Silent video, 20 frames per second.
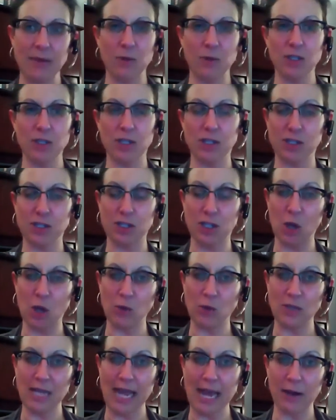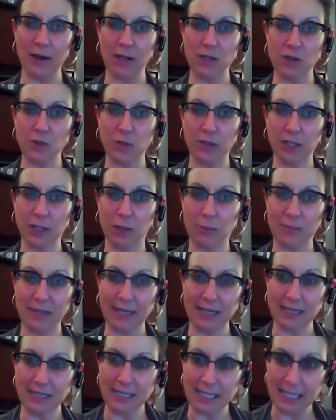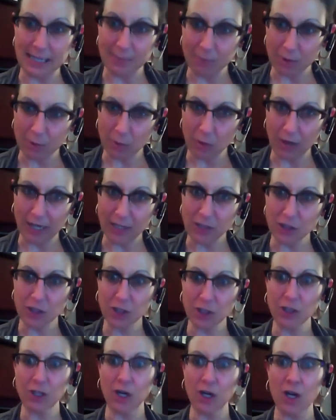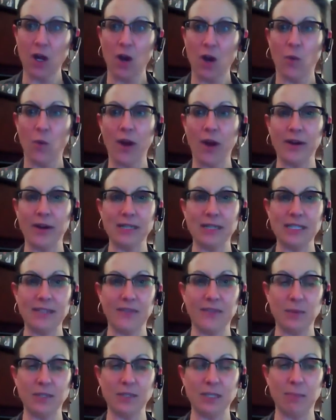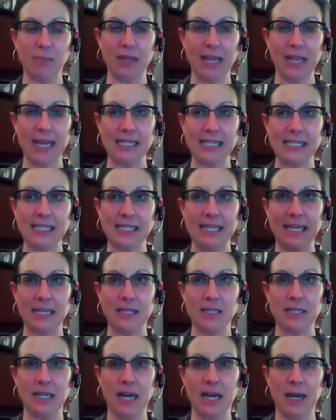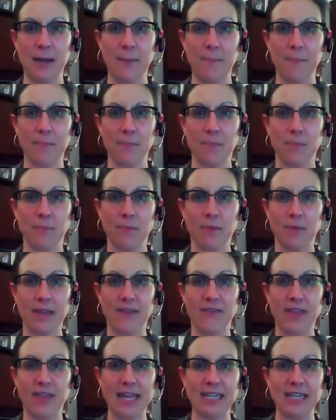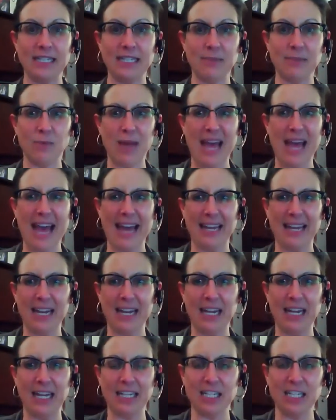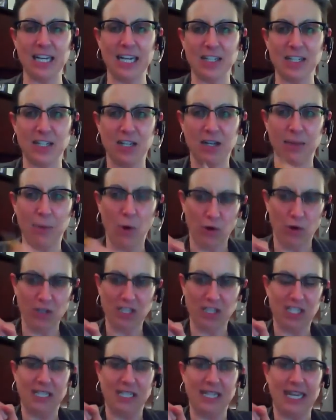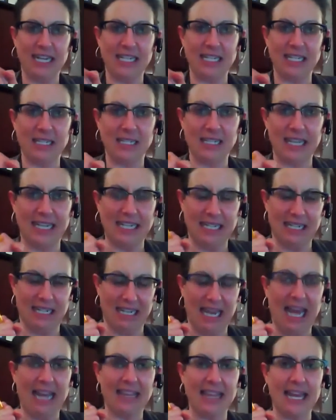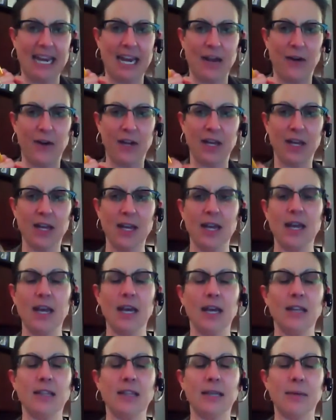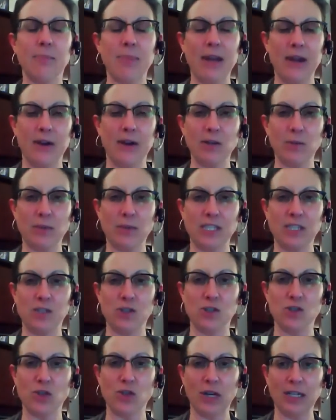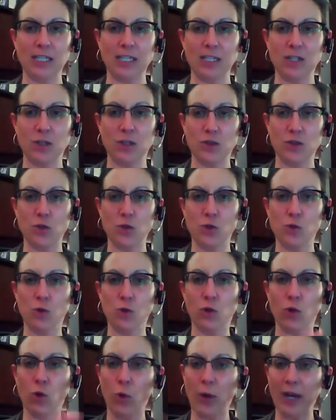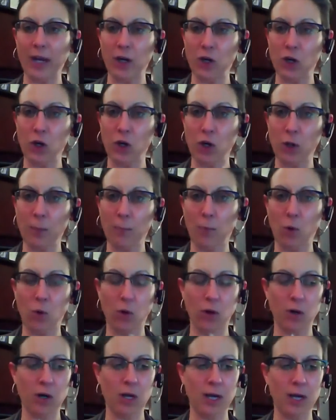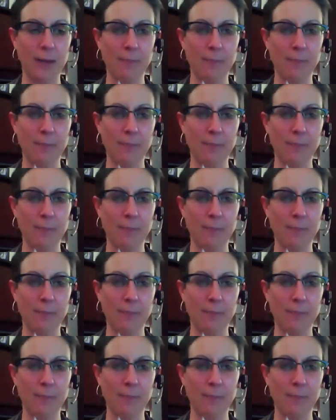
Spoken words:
were to slow down and do a little bit deeper pressure, whereas if it was a place that if they had a touch of horsen, they didn't like that area, the parent was instructed to do quicker, more